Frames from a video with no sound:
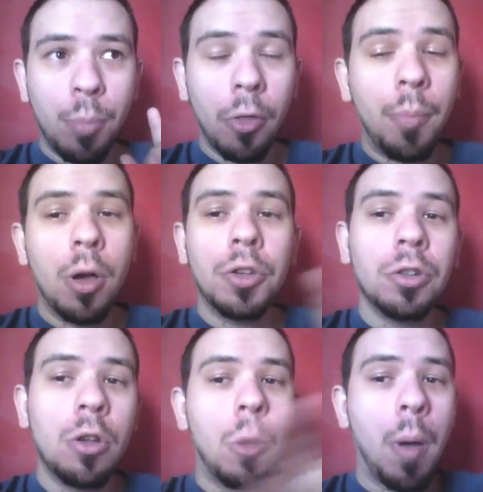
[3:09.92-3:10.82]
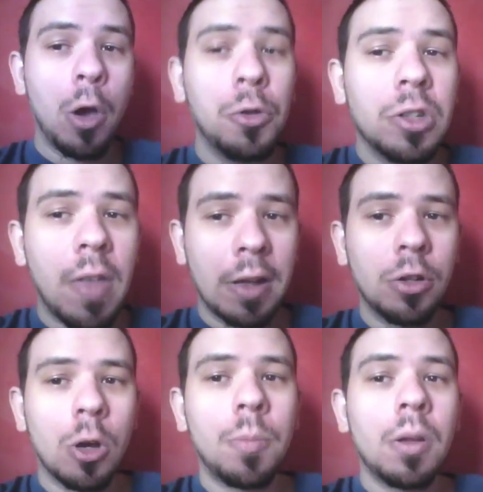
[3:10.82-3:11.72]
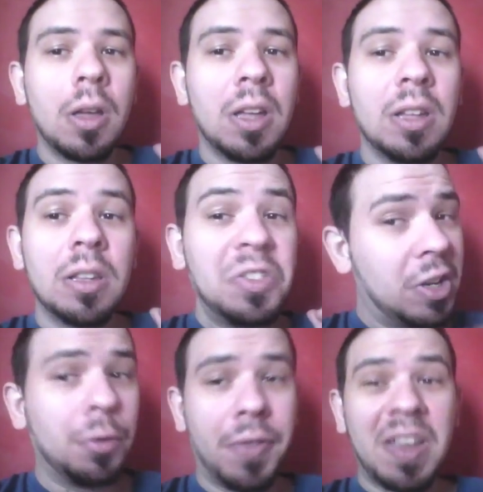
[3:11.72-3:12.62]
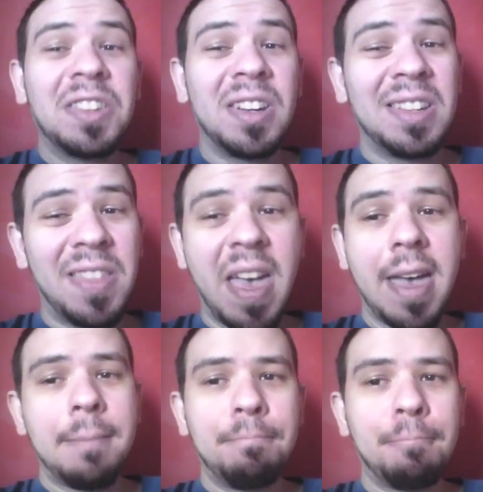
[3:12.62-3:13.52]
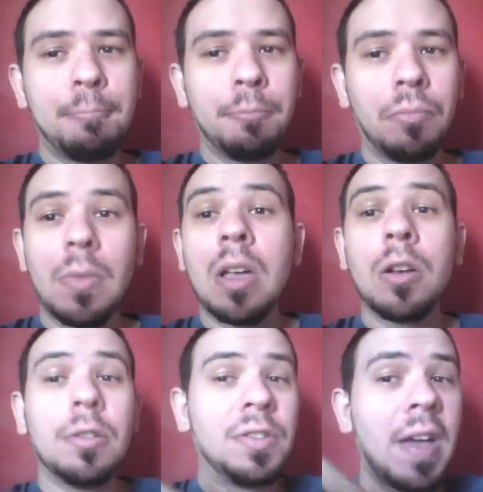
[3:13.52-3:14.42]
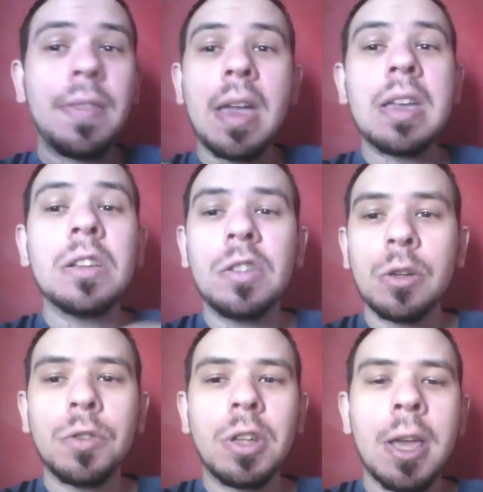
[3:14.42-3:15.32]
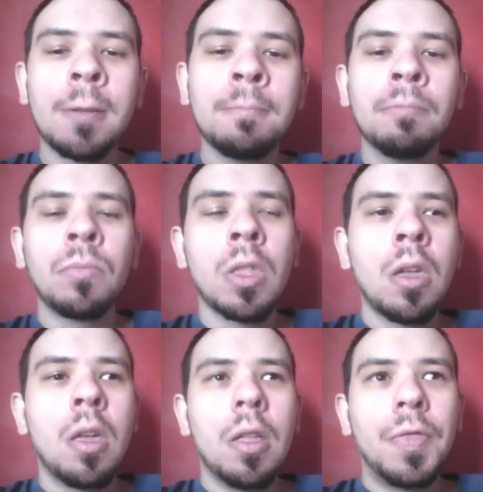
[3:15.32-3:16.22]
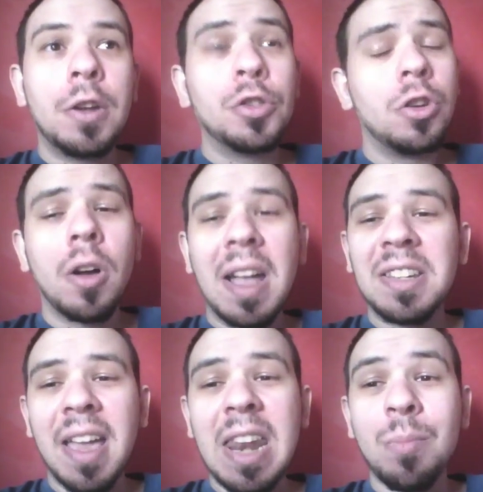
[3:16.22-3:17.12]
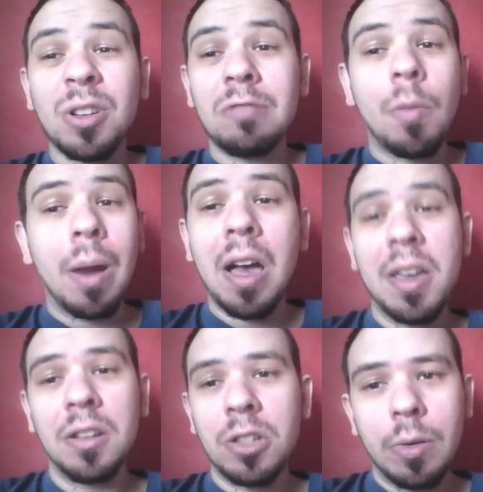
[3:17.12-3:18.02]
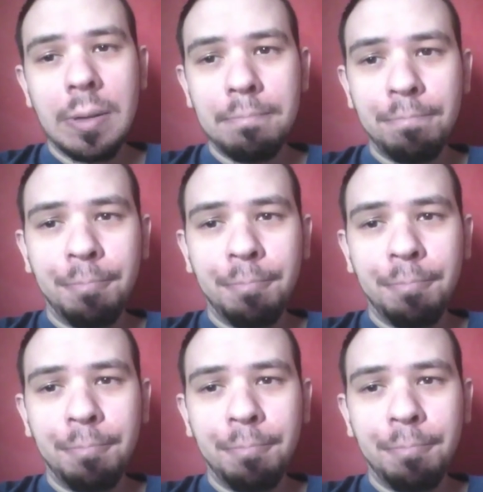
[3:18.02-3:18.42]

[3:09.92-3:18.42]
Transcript: but the person who posted that up still thinks that it's there. They can still see it. They're just not getting anybody replying to it.